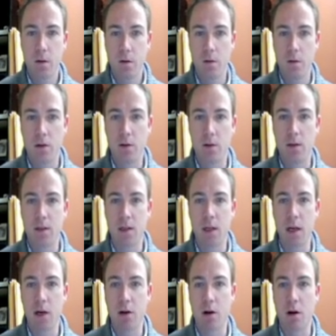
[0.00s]
What you'll see
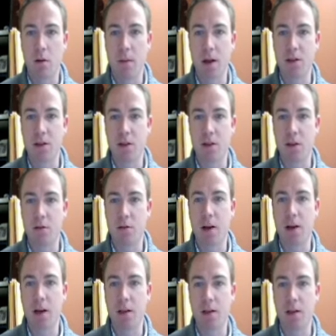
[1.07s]
here are messages on the
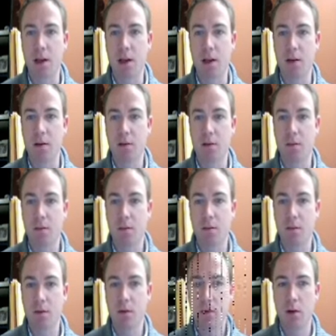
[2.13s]
right hand side.
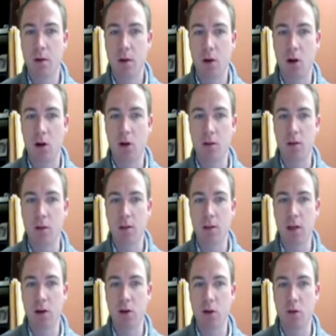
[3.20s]
You'll also see
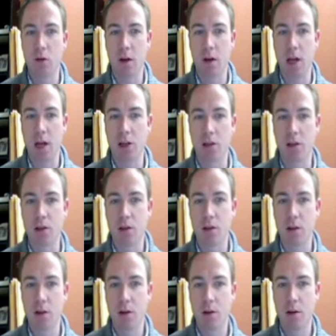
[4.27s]
your notifications.
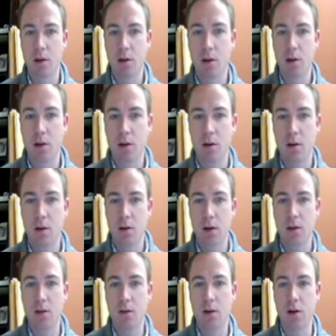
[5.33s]
Okay,
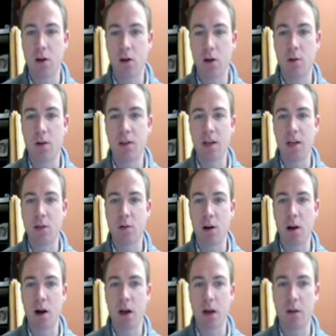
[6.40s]
so you've got new insights when
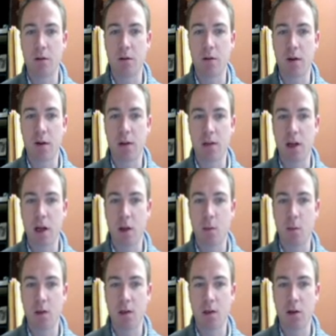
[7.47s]
you log in for the first time.
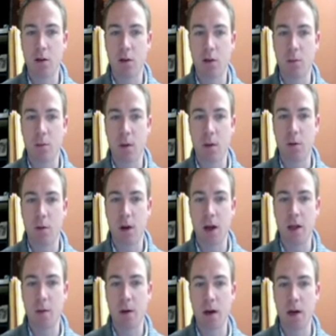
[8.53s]
You'll see people who like
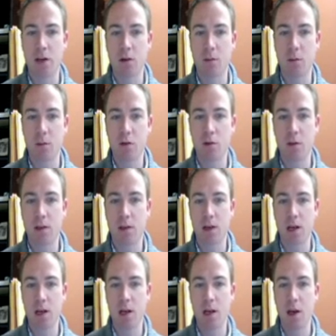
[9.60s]
the page most
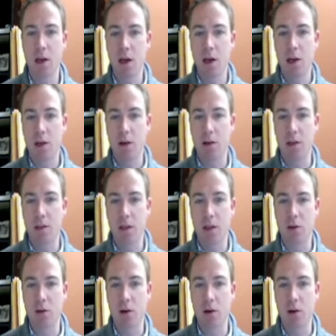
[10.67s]
recently. You'll see your